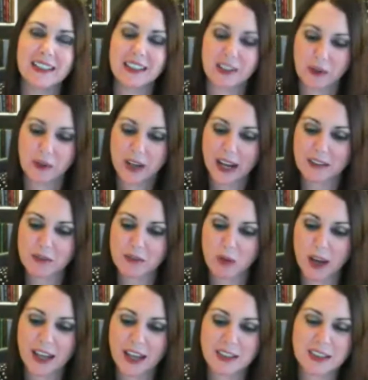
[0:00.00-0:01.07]
Creative
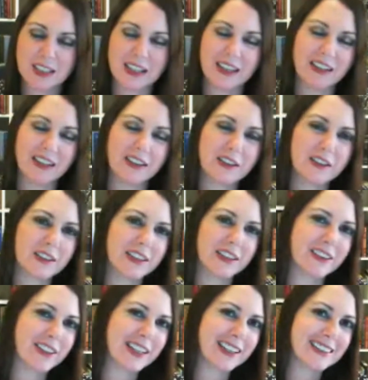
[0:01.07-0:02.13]
ways to get
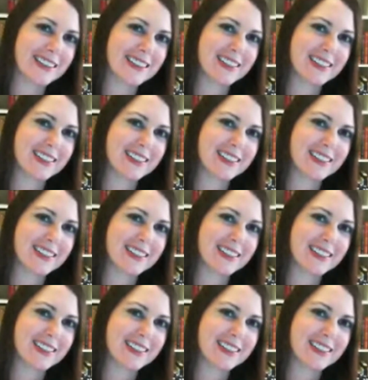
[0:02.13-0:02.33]
your kids